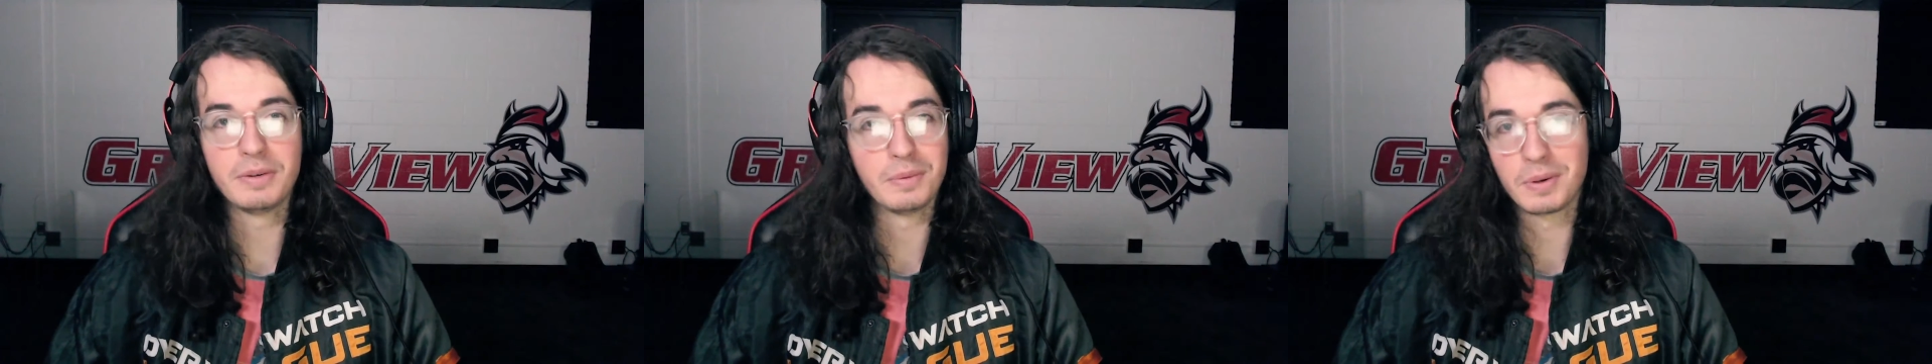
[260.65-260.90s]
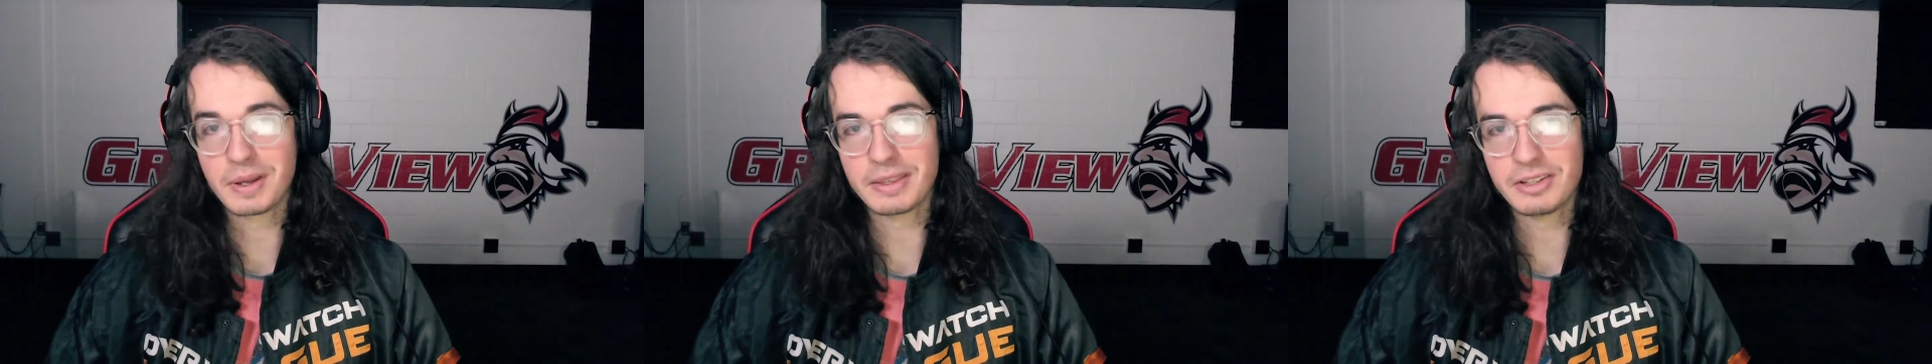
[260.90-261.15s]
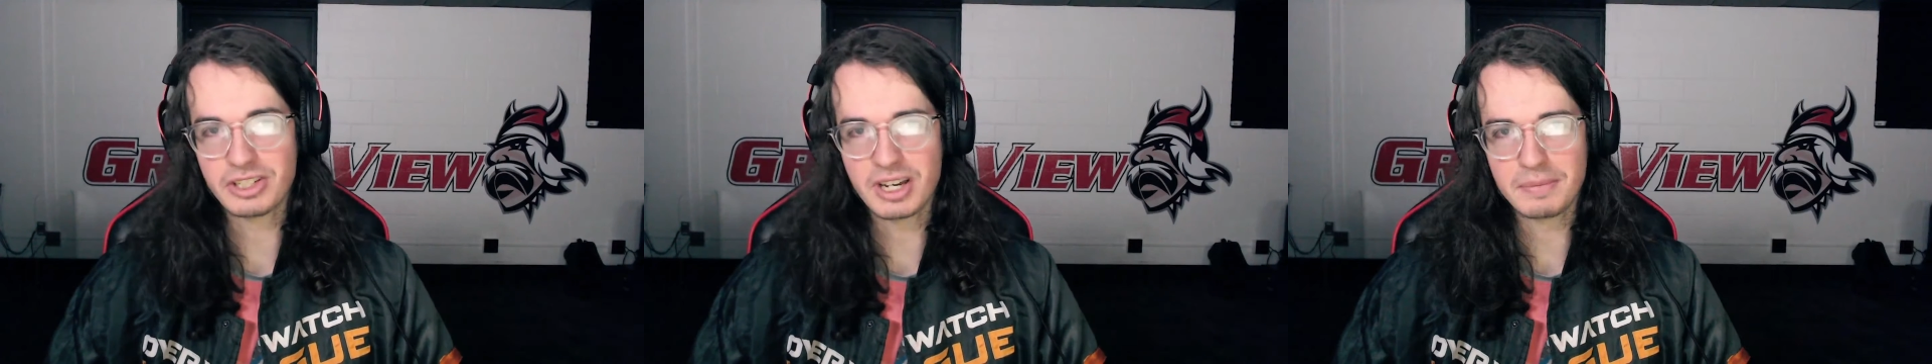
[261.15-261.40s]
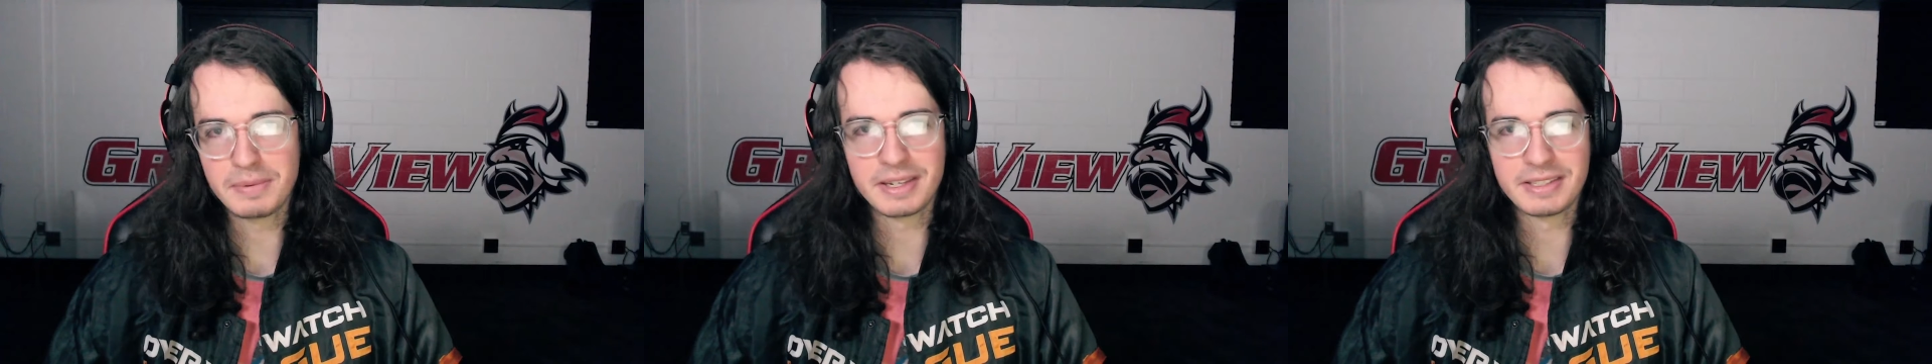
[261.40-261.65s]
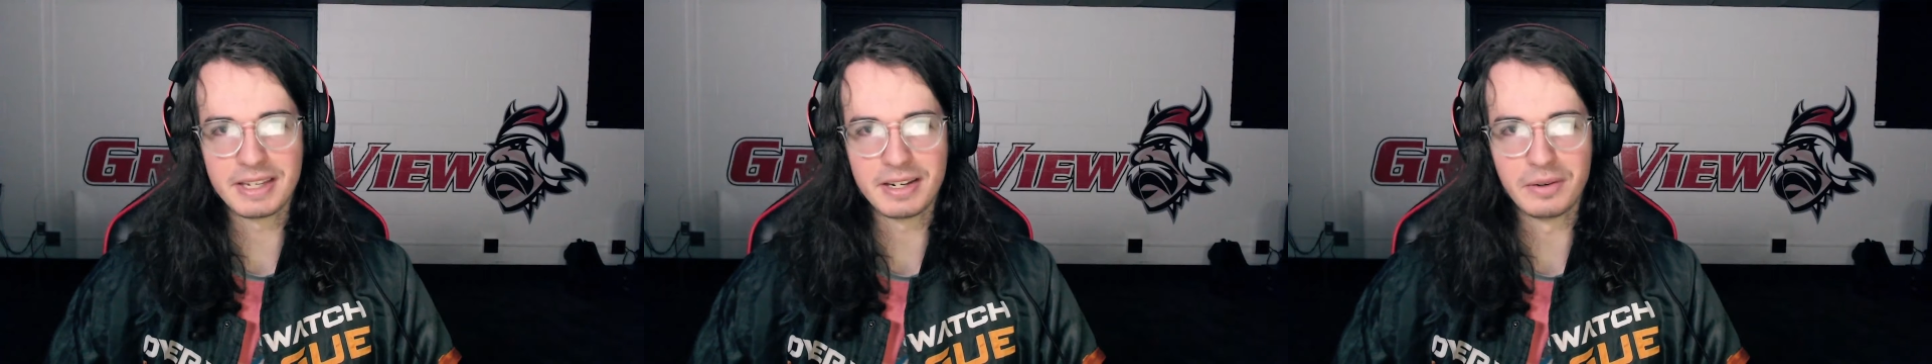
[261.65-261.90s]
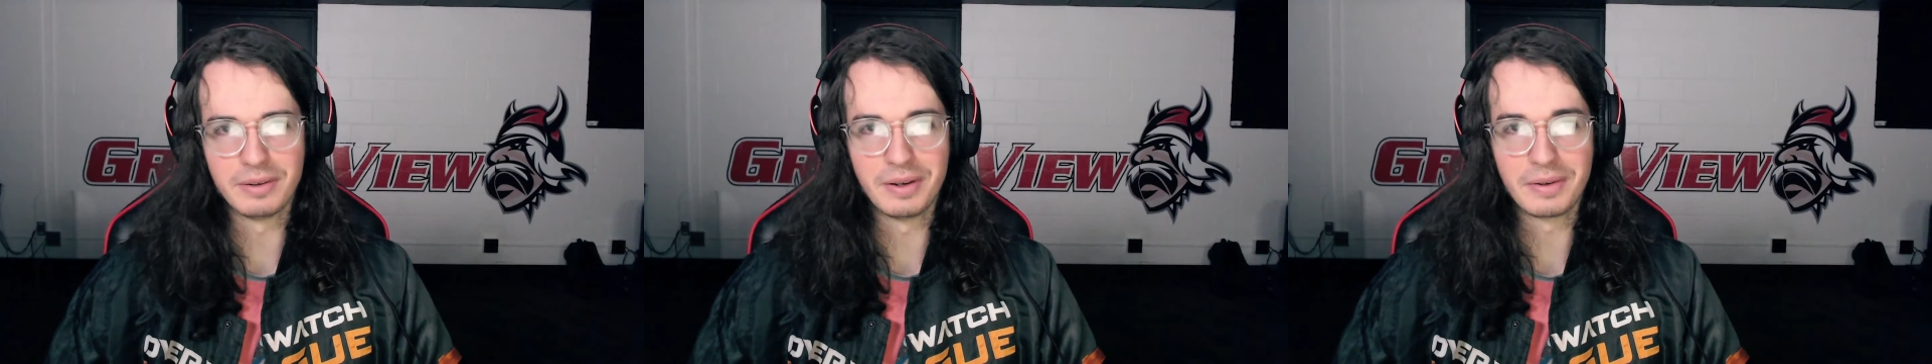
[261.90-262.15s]
you won't get the job because they
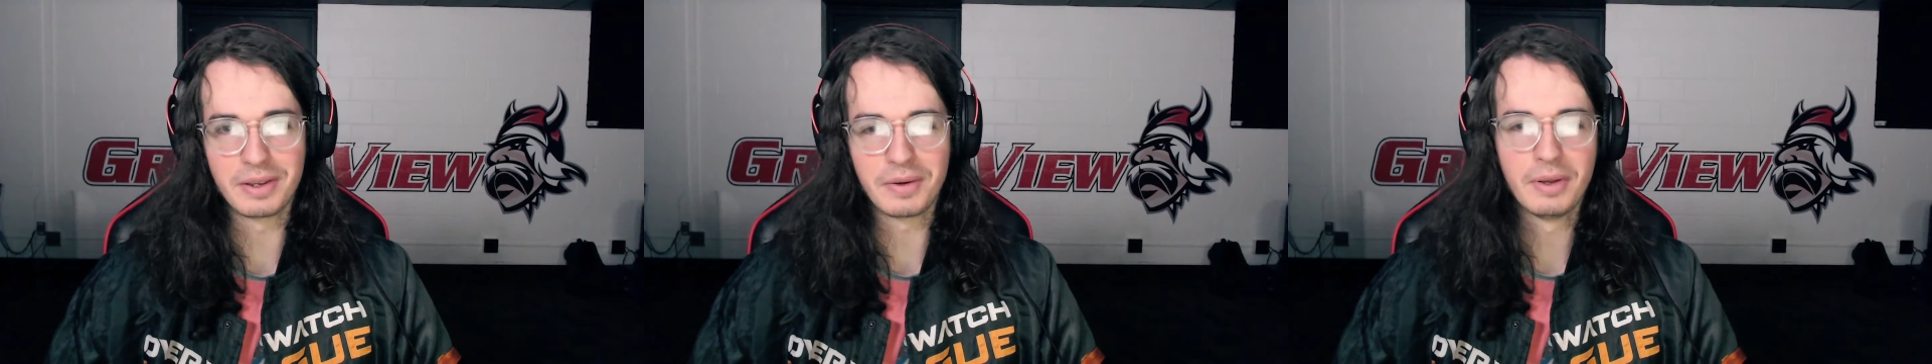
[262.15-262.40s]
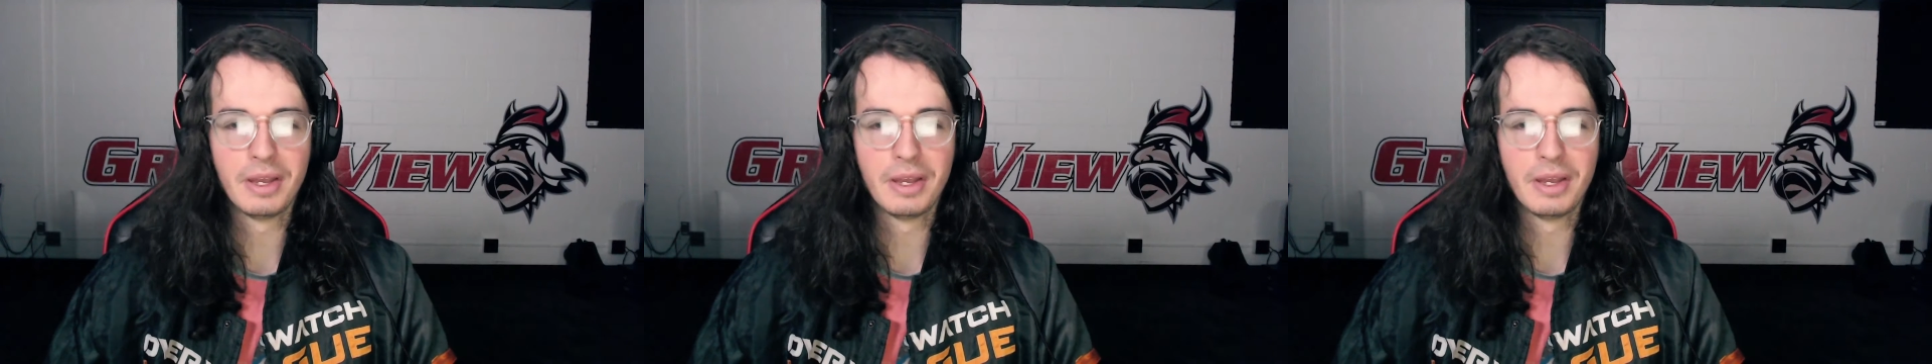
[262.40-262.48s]
don't know you.